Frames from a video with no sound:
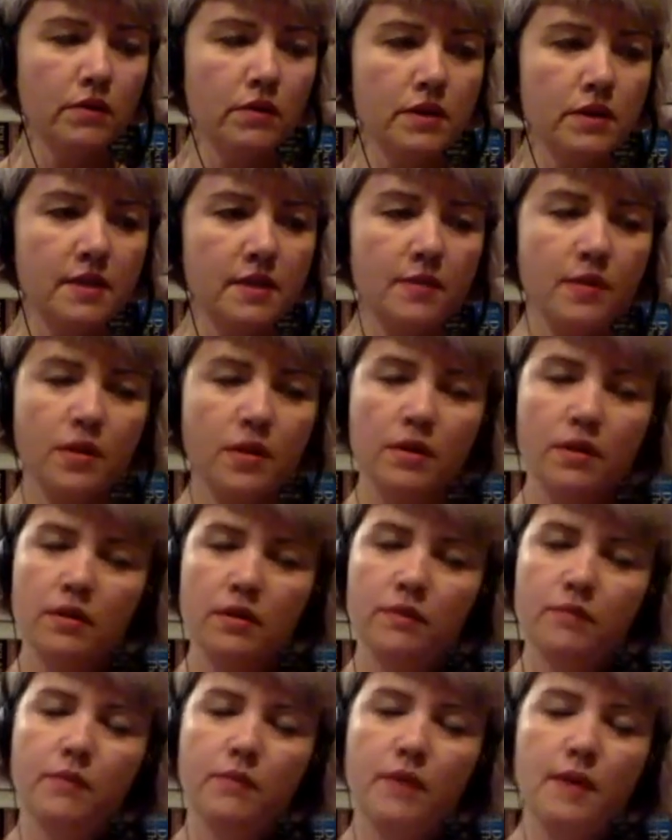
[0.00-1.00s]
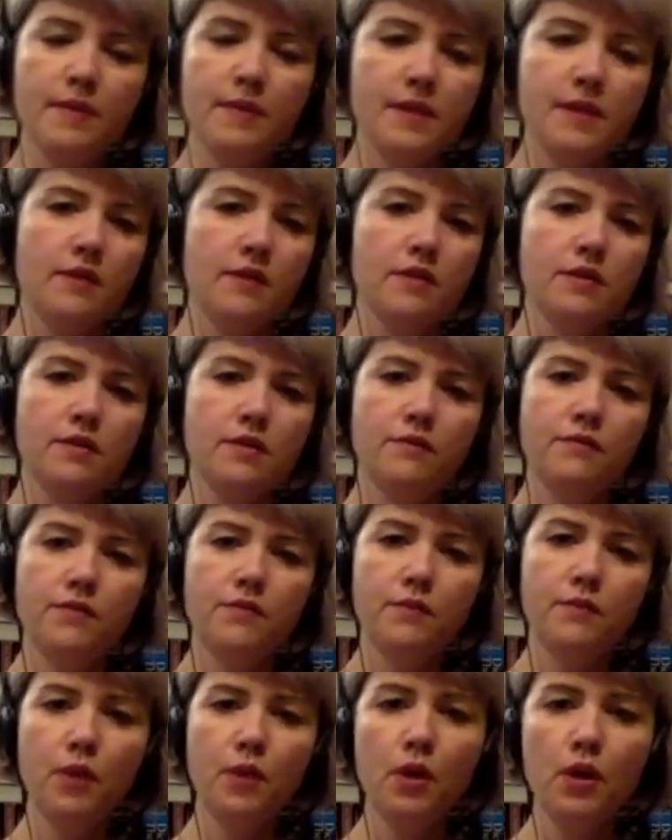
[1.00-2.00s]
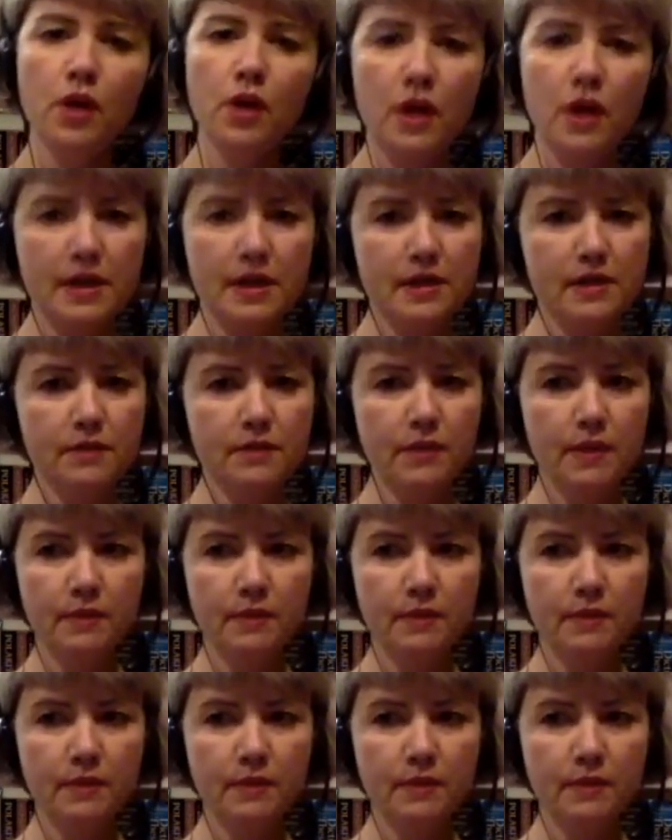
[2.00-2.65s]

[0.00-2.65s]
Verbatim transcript: some of the episodes of the podcast,